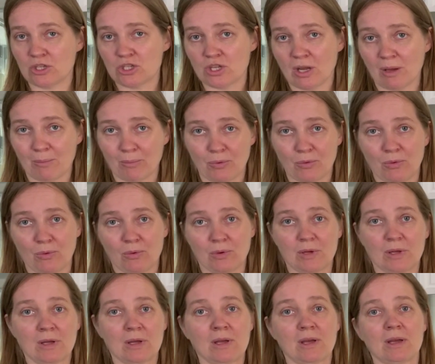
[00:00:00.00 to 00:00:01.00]
shampooed
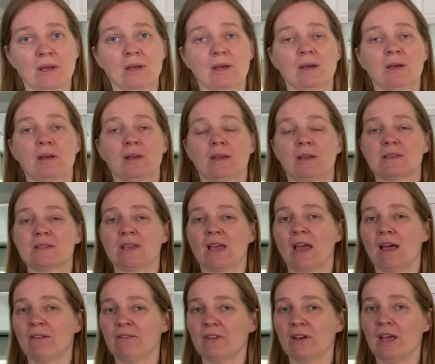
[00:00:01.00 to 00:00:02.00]
because I
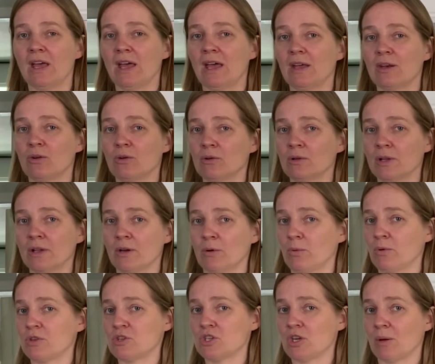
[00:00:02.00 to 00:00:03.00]
haven't had good
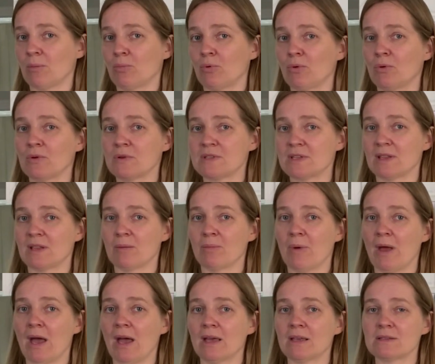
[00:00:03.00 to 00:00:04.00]
luck with shampooers in the
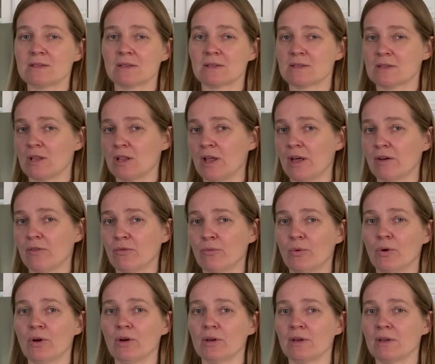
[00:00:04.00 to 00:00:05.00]
past. It's a lot of
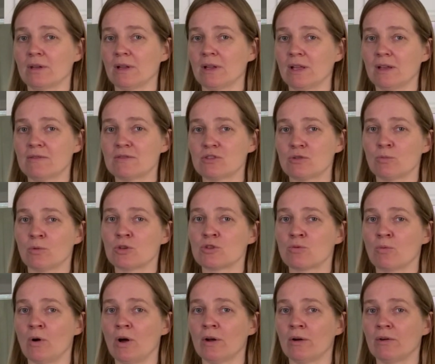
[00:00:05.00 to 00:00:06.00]
work, it leaves too
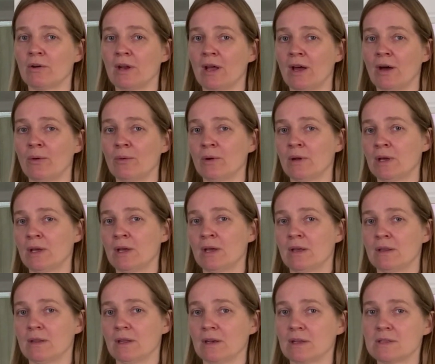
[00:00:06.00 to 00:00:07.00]
much water down,
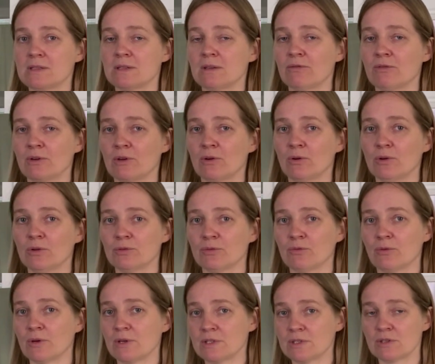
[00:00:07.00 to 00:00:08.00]
then it's difficult
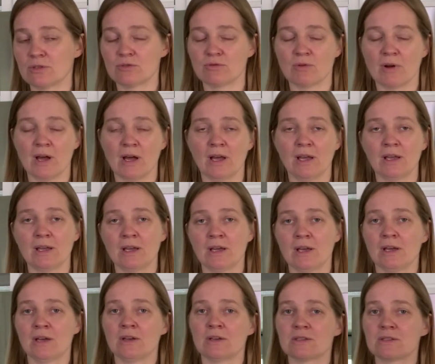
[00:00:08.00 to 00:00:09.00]
for it to dry.
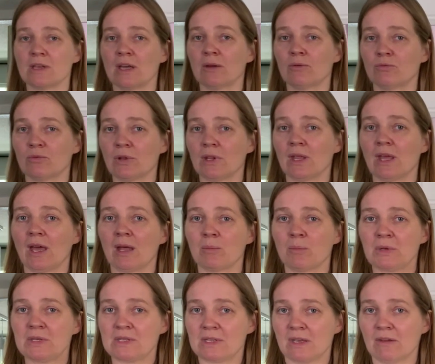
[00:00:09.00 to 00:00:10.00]
So I really had
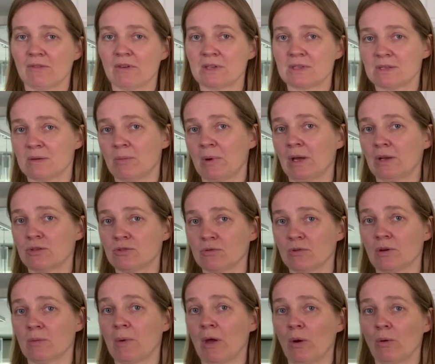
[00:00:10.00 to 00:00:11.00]
misgivings about
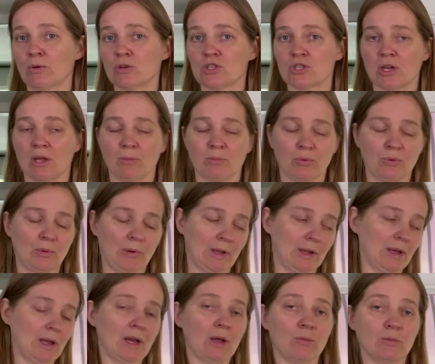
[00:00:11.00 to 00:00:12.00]
doing my own
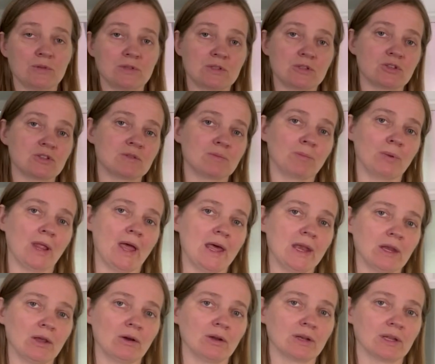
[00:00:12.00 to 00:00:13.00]
shampooing, and I was just
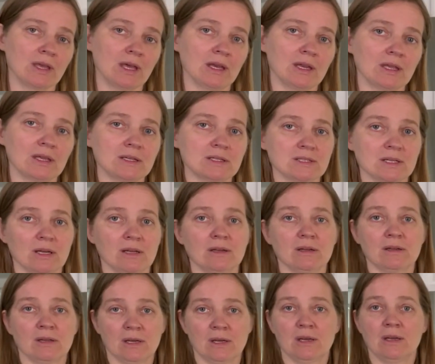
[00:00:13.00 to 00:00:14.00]
planning on getting it
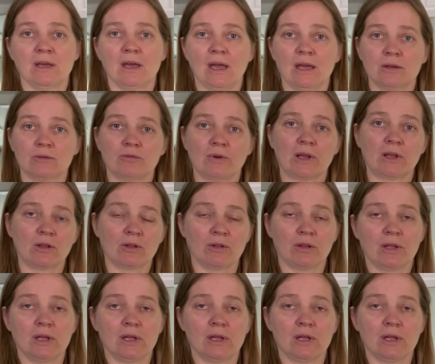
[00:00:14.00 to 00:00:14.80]
done at regular